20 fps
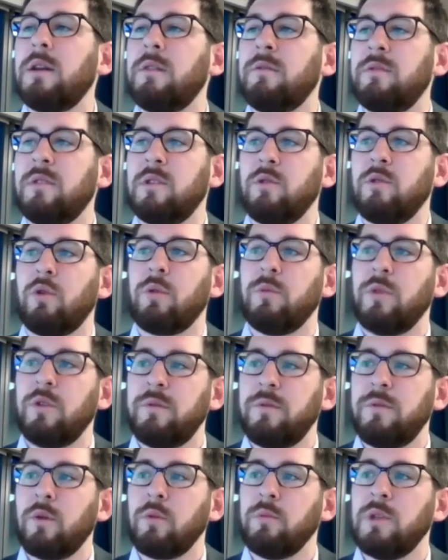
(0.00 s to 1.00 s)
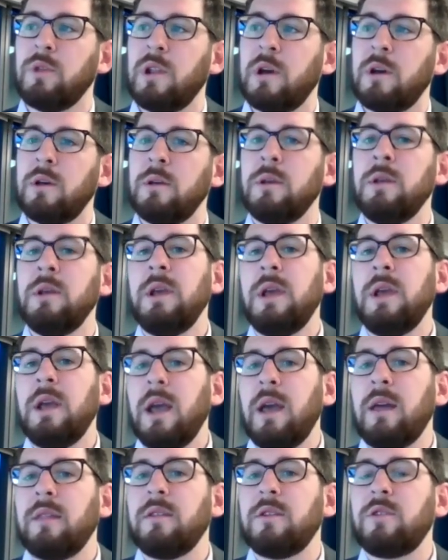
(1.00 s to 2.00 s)
of the normal formula,
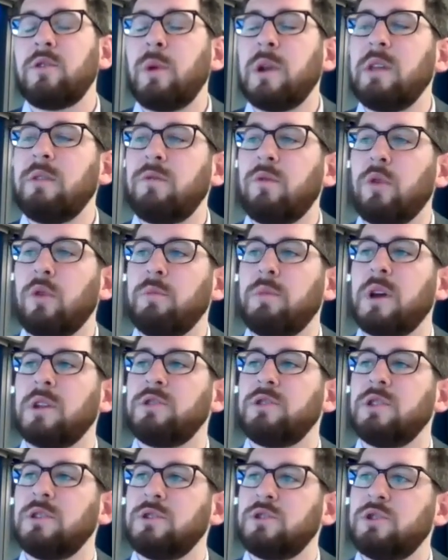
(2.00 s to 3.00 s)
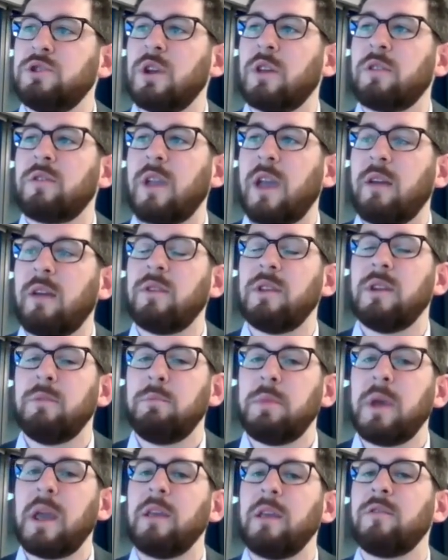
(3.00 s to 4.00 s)
and the 24 budget just having a
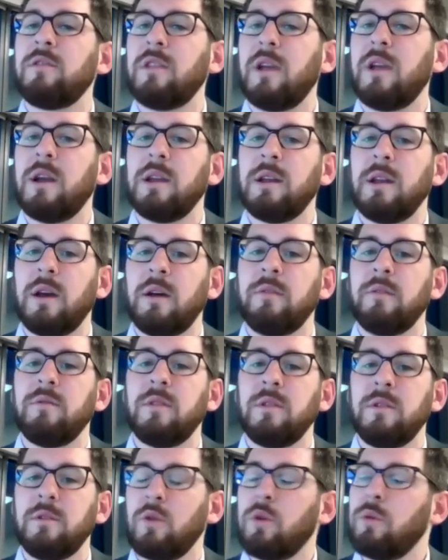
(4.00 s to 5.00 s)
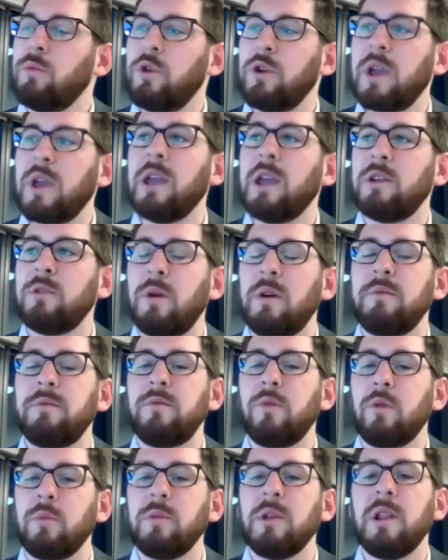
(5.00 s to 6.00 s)
baseline of the normal K-12
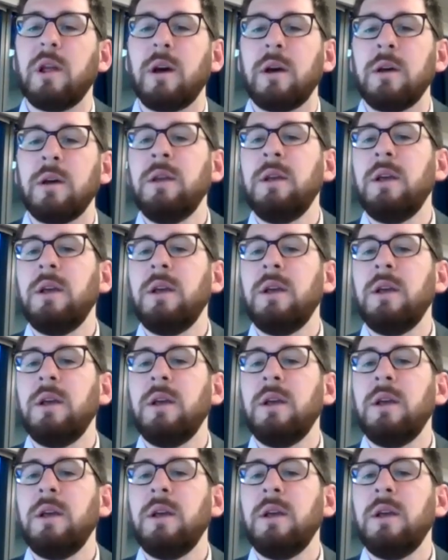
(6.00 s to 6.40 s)
formula.